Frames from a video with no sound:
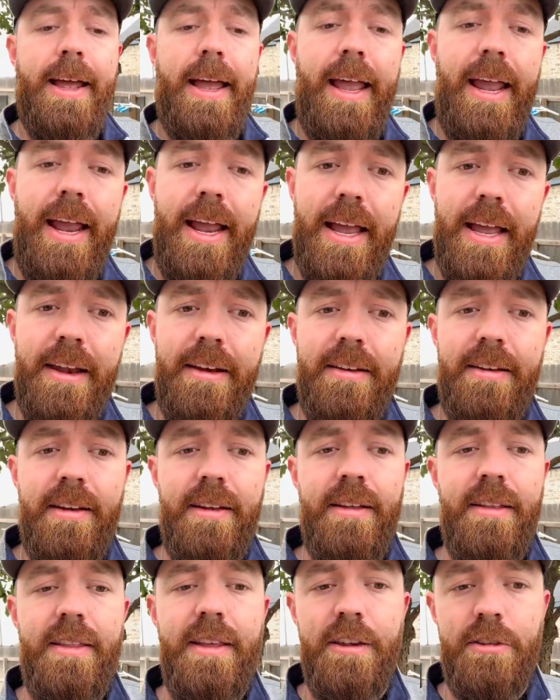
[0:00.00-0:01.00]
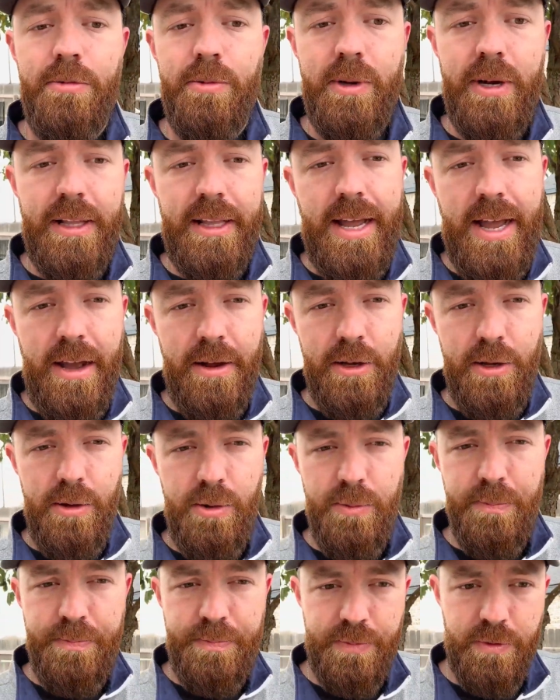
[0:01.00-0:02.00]
And this would allow
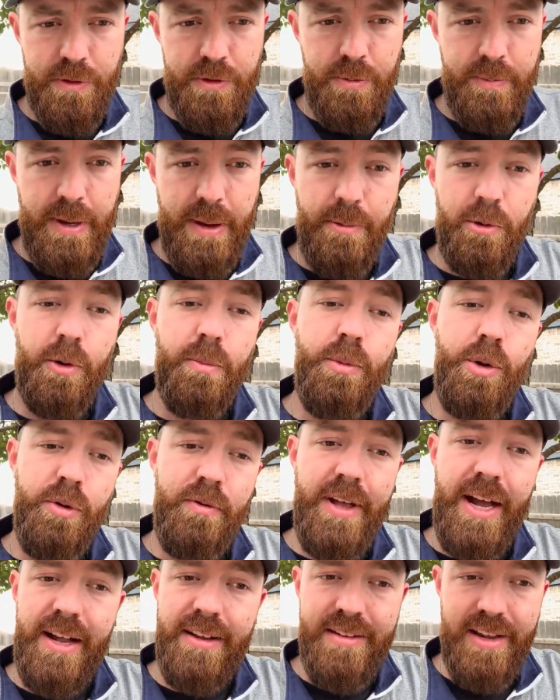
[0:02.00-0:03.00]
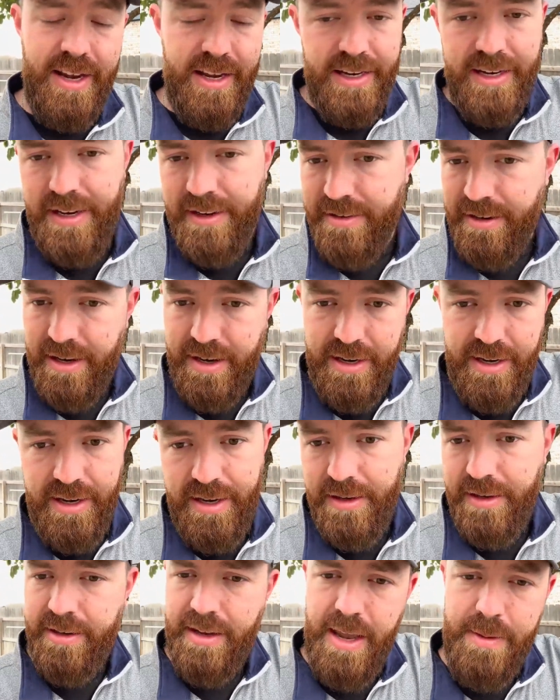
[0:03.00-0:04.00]
you to be able to remove that, take it in, tuck it
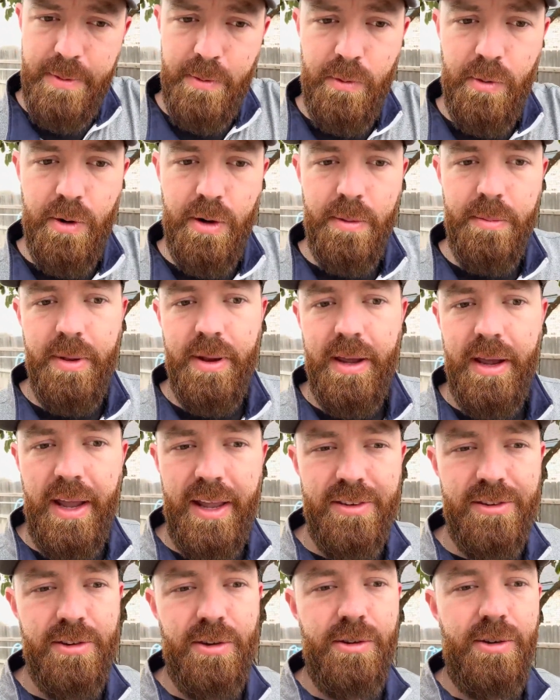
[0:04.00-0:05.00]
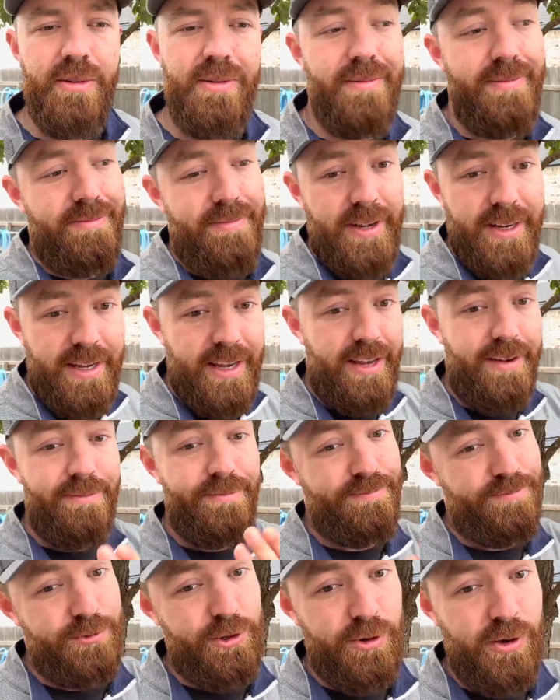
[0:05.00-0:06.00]
in, keep it warm. And so again,
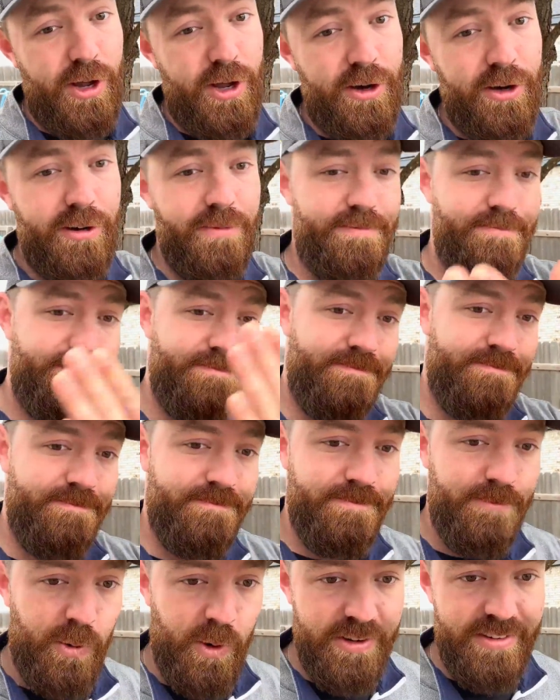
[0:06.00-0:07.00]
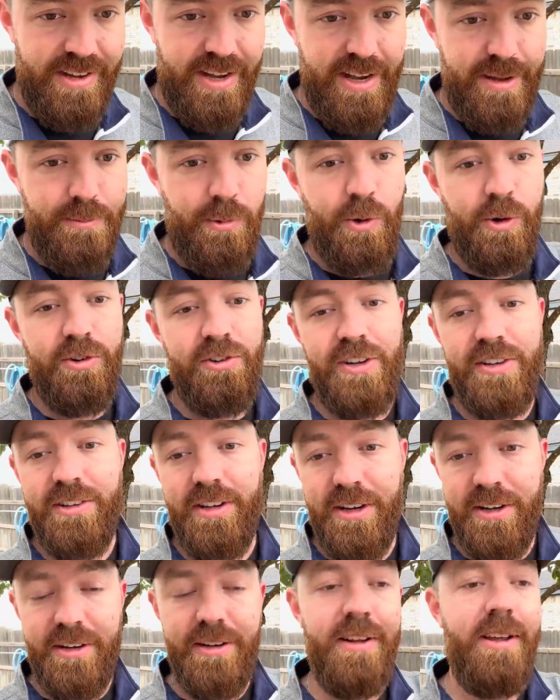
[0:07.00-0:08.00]
200 one time or
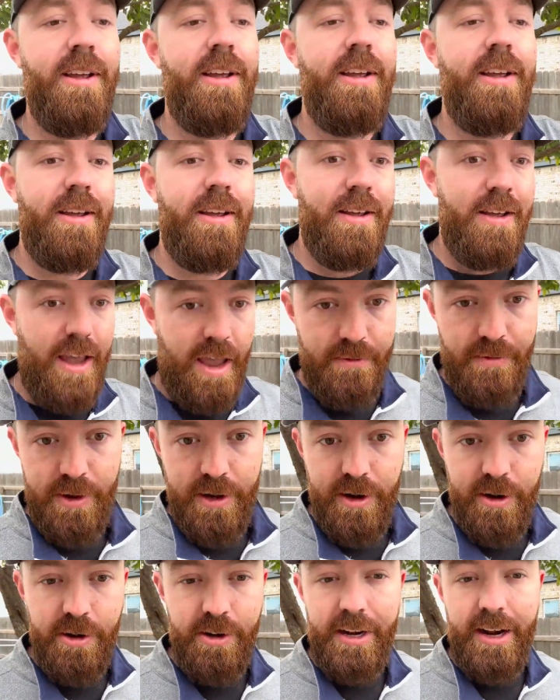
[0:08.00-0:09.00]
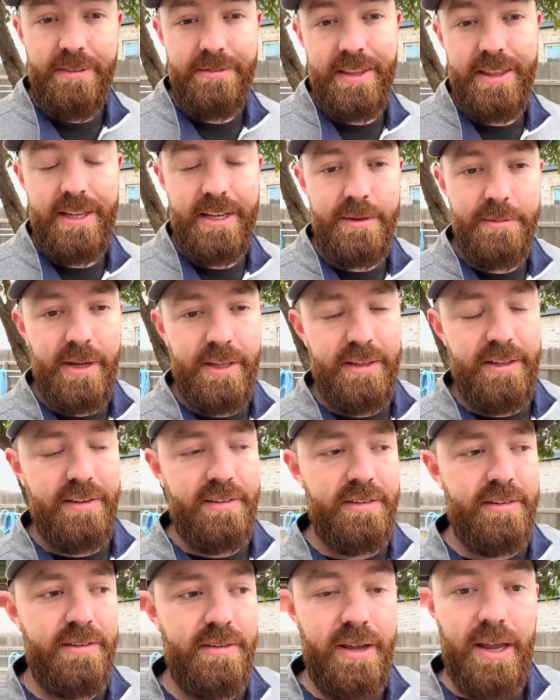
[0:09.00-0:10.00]
600 every year, you're gonna have to think about
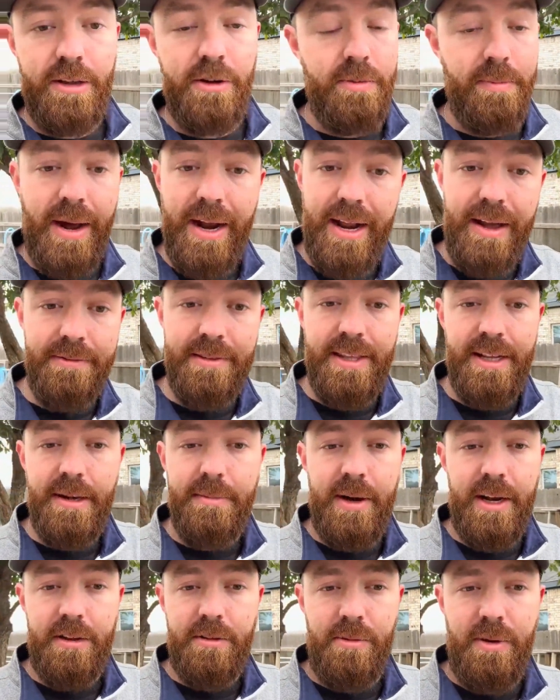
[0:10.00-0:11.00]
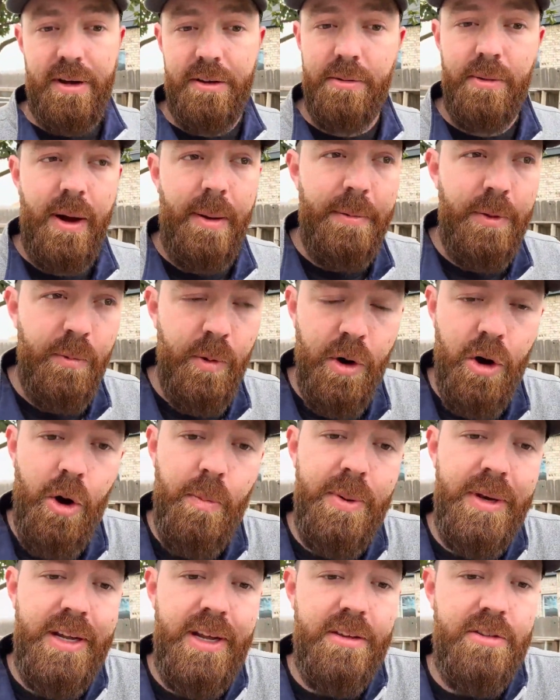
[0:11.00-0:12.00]
this. And you might have to think about it twice. Well, I mean, we're
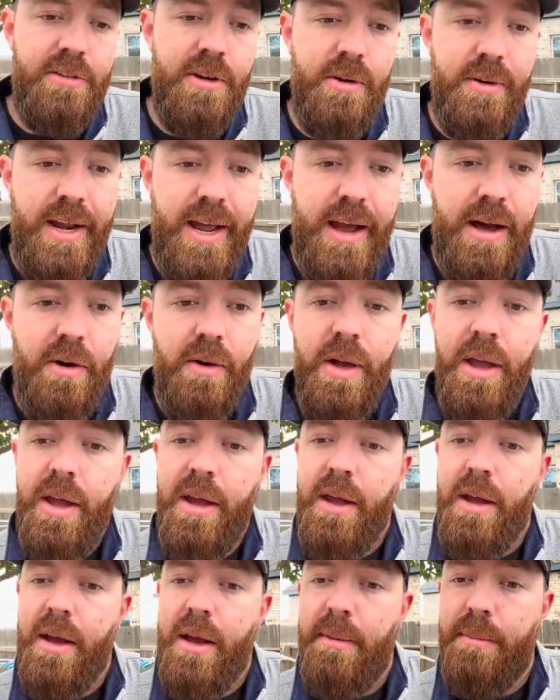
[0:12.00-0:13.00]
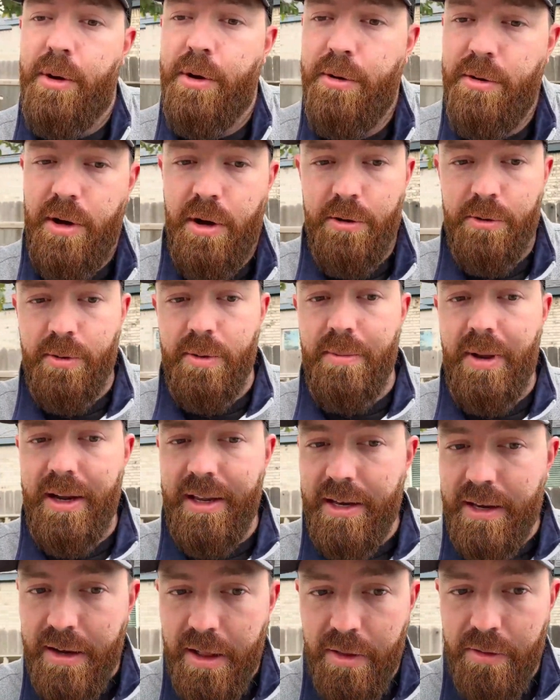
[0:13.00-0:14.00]
hoping to get snow now, but who knows? We
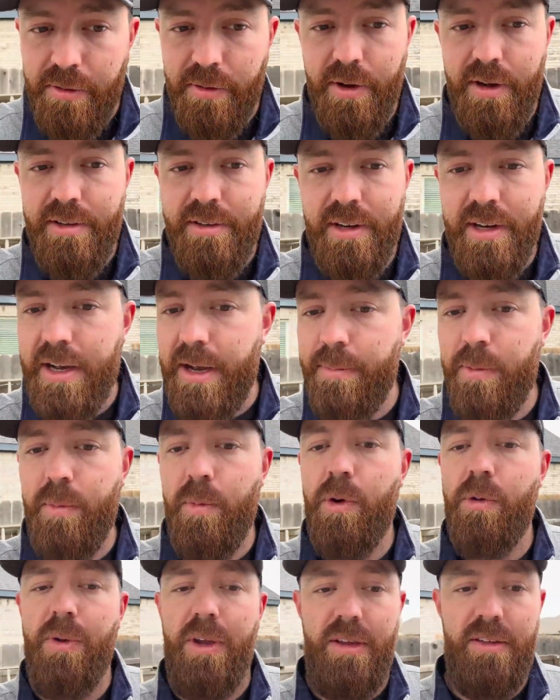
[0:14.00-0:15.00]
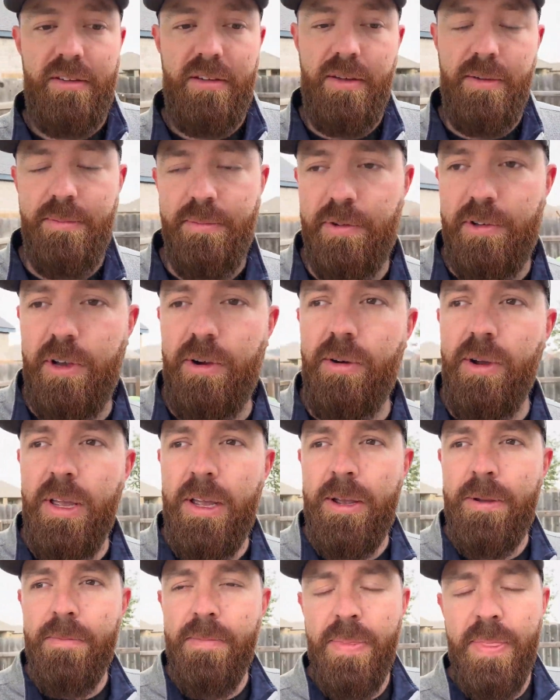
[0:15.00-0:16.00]
might get another freeze in a couple more weeks. So
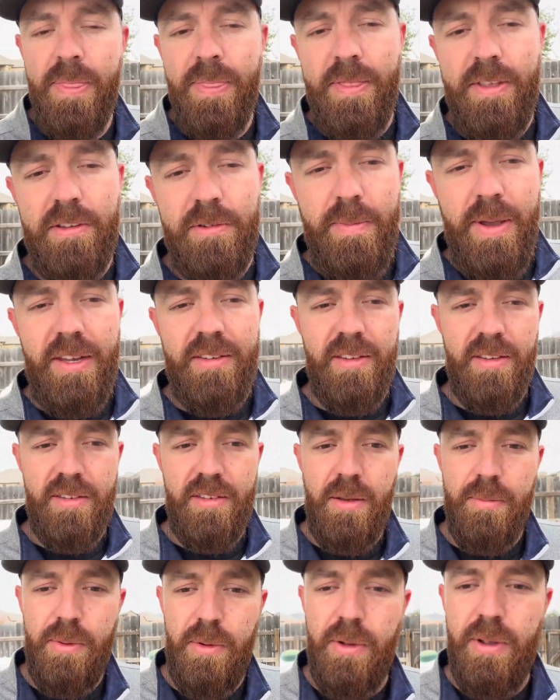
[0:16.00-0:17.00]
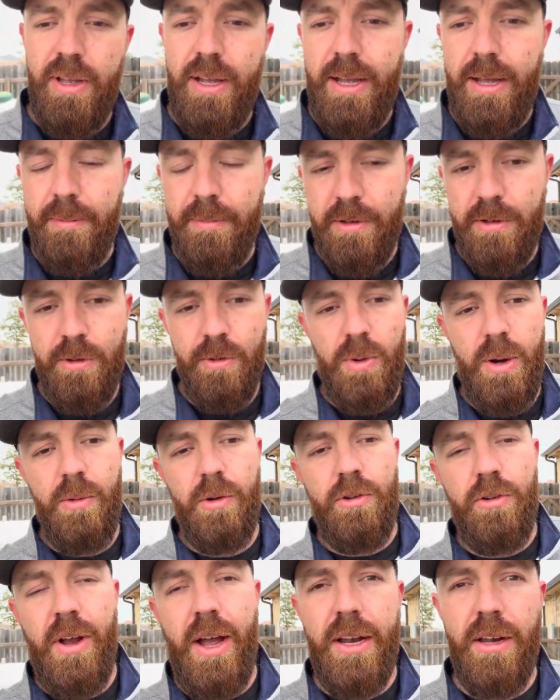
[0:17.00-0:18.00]
this makes it simple. This is why
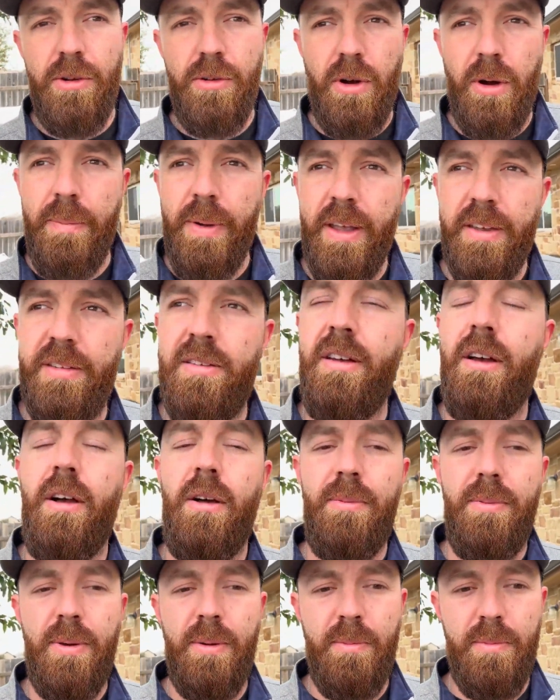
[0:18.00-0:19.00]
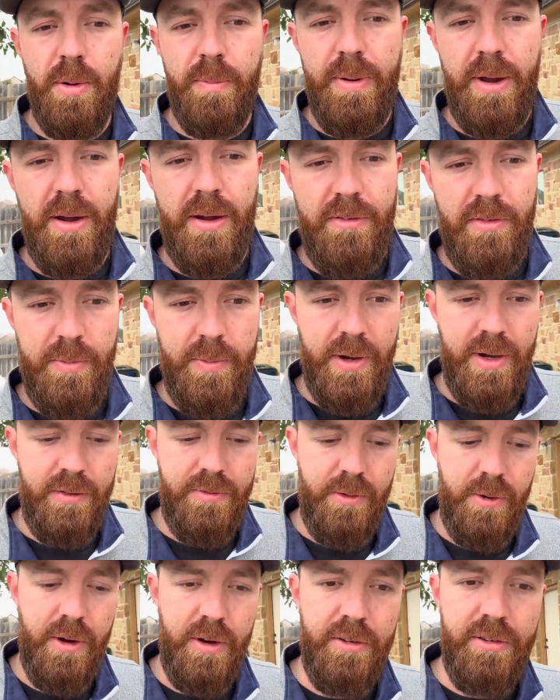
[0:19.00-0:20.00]
we're trying to do our best to help prepare everybody
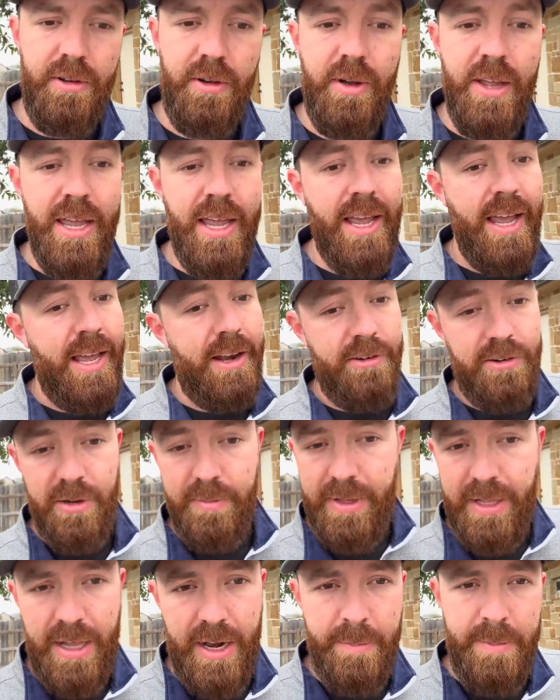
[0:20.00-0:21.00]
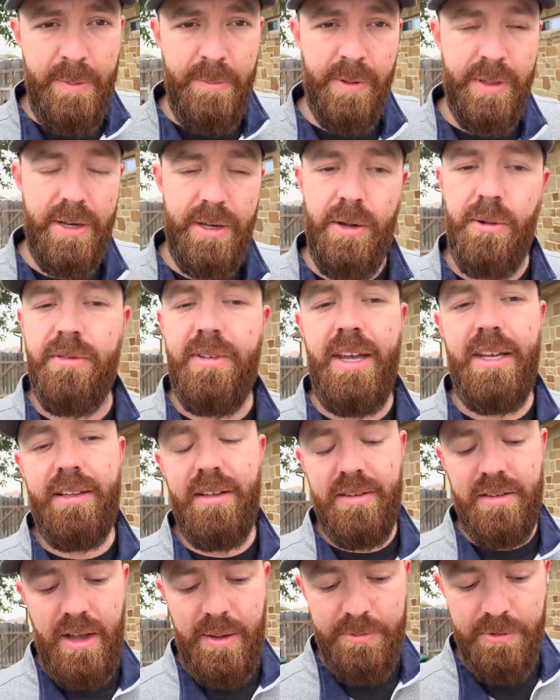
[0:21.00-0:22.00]
for it. So there's gonna be a lot of people that don't take
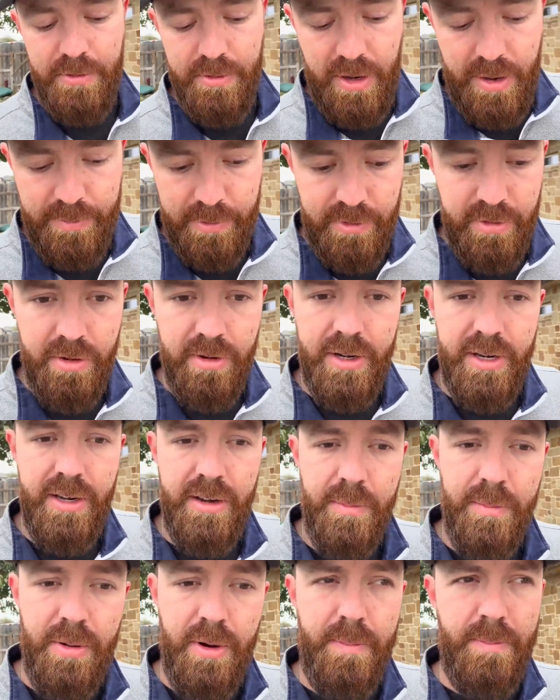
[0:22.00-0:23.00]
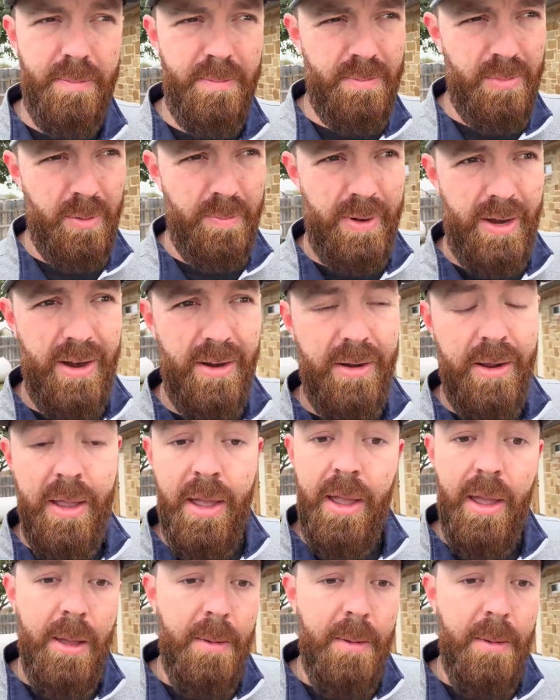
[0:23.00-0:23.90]
this opportunity to prepare.